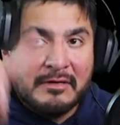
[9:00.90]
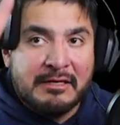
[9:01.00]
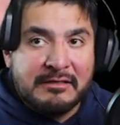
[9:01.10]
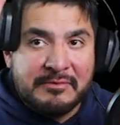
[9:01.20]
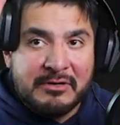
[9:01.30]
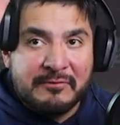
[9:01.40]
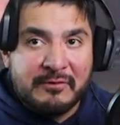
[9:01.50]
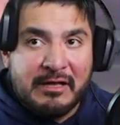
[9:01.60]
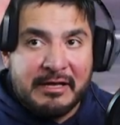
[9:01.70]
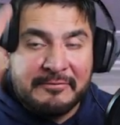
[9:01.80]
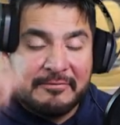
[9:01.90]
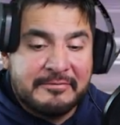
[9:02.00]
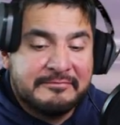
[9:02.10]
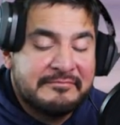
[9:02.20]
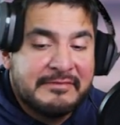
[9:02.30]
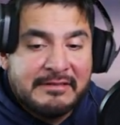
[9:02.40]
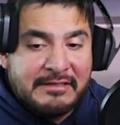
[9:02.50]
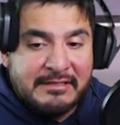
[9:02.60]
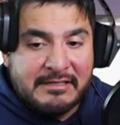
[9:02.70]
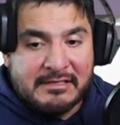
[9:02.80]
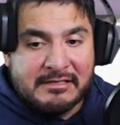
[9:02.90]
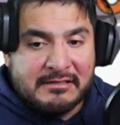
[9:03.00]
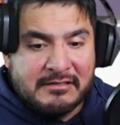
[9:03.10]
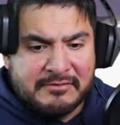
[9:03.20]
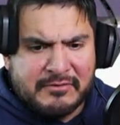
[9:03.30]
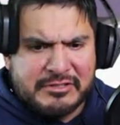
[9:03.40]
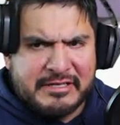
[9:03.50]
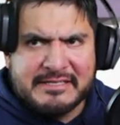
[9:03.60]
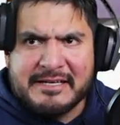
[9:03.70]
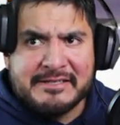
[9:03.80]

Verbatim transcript: NWO for life. Unfortunately, he's not